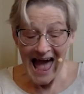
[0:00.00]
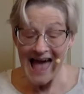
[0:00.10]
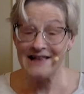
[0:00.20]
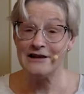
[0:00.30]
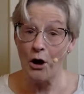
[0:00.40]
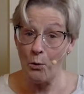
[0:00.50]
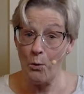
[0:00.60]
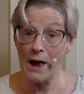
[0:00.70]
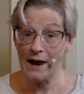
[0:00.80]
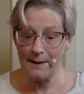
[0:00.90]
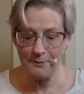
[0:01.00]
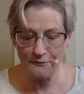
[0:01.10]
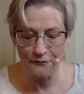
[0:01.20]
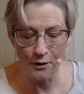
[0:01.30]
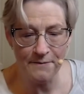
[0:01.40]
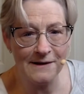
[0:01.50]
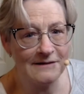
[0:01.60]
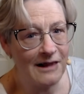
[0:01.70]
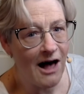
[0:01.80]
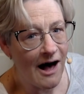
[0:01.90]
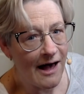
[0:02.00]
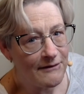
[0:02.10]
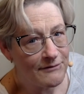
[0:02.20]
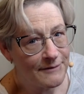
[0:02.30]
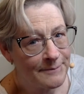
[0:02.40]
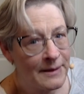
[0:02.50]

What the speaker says: And when I perform this live,